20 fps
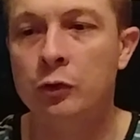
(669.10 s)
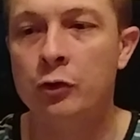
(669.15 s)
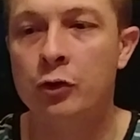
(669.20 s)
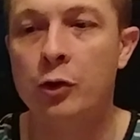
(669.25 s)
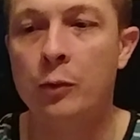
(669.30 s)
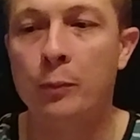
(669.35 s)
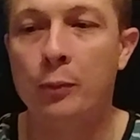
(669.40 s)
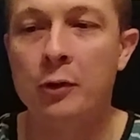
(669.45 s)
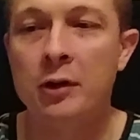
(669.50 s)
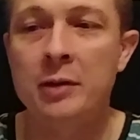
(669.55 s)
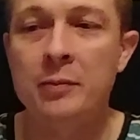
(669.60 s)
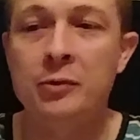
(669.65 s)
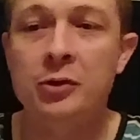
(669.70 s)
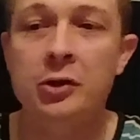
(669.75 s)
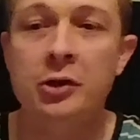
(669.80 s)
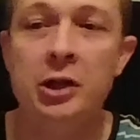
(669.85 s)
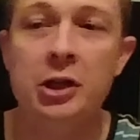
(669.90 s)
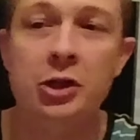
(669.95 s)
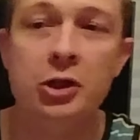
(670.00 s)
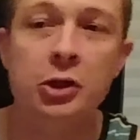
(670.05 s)
Supreme
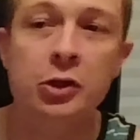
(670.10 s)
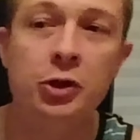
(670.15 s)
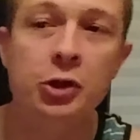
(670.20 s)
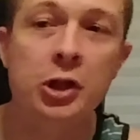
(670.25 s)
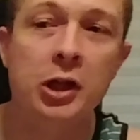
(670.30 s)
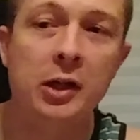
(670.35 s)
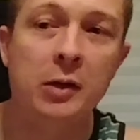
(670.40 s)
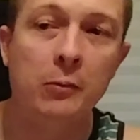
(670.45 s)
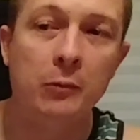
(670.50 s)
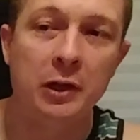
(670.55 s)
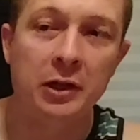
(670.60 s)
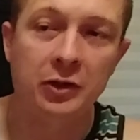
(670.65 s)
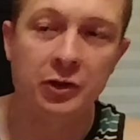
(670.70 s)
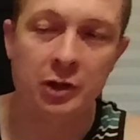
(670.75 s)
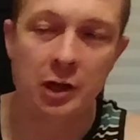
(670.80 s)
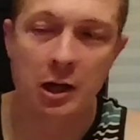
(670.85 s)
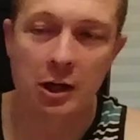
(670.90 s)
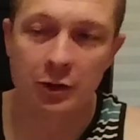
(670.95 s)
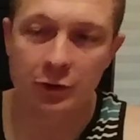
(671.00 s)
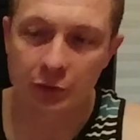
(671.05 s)
Tradition chicken wing
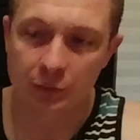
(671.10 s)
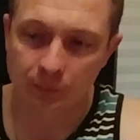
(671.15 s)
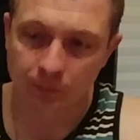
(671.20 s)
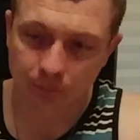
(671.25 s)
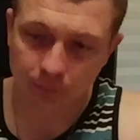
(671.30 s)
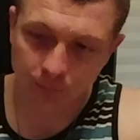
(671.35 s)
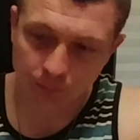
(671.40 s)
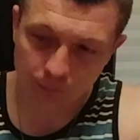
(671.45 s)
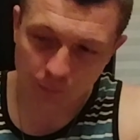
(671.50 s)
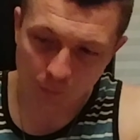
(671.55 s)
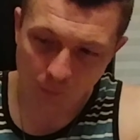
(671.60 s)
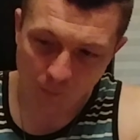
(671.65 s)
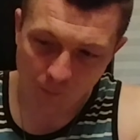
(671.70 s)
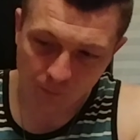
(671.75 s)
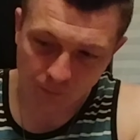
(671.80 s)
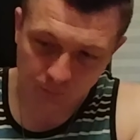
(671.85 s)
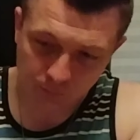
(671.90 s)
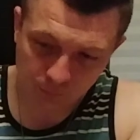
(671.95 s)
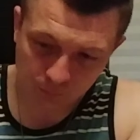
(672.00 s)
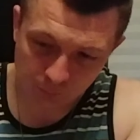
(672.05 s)
sauce. It's
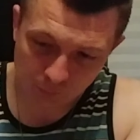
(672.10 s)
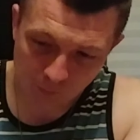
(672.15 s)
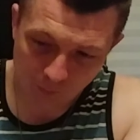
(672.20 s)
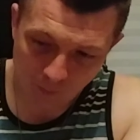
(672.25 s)
buffalo.